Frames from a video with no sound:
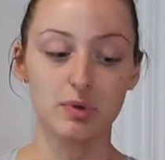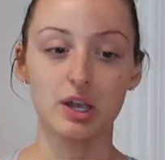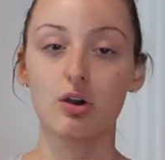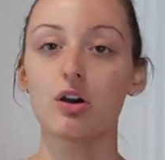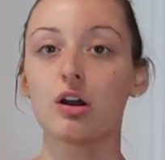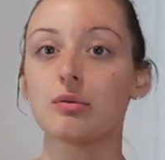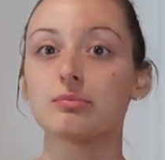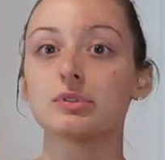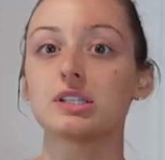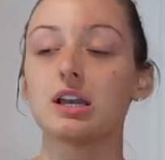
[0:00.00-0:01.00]
My
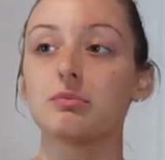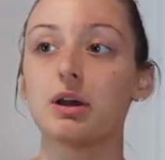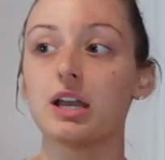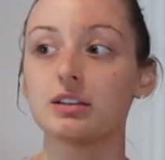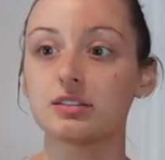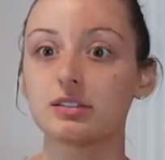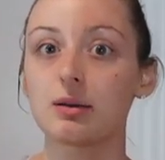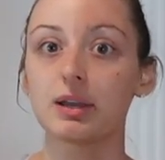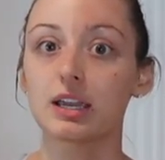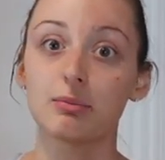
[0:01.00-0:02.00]
arms and my
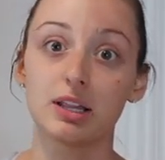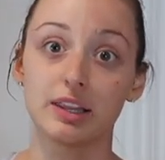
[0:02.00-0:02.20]
stomach and my